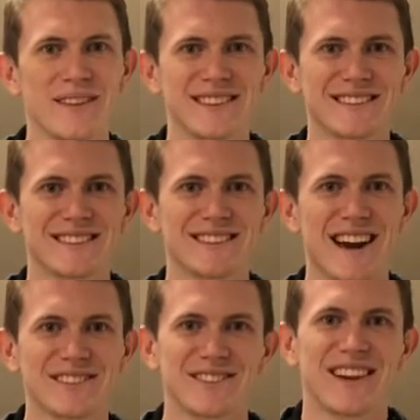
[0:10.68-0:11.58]
This is
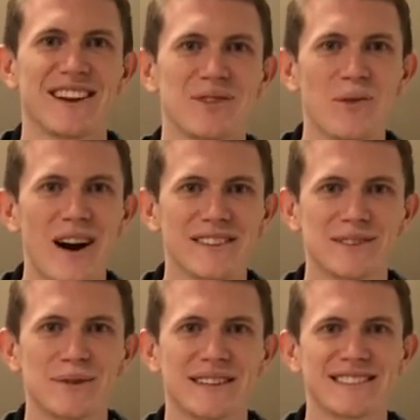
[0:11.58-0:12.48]
Dr. Daniel
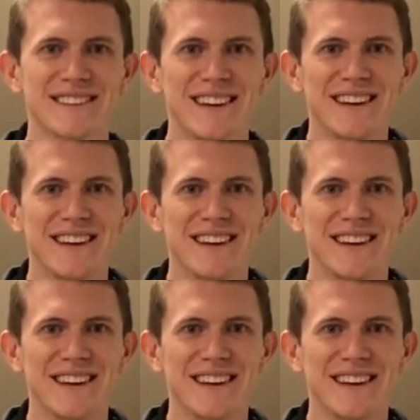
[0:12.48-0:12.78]
Waskiewicz,